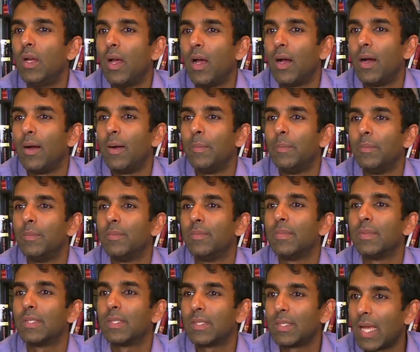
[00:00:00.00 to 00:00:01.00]
um,
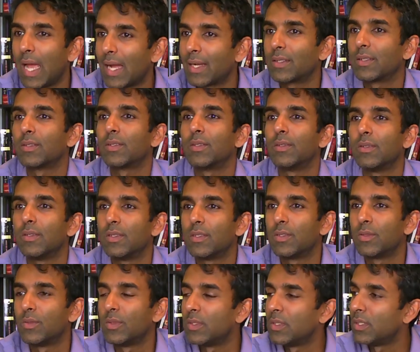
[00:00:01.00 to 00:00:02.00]
tactical and
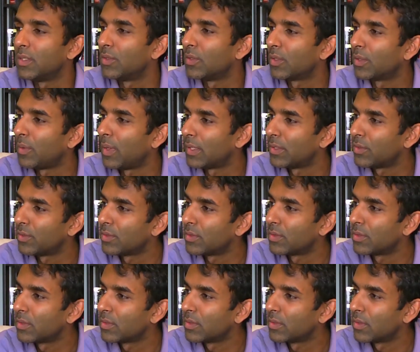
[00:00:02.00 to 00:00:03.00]
strategic
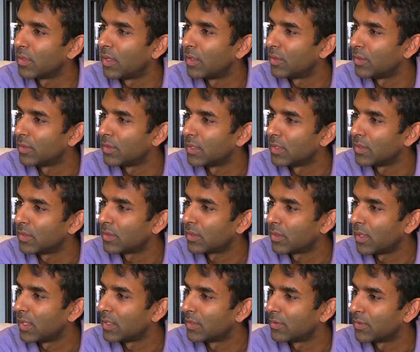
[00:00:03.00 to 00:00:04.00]
questions under these
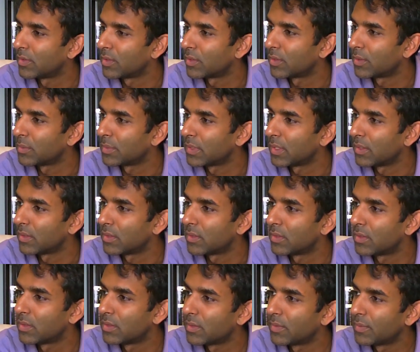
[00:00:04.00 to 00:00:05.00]
kinds of circumstances?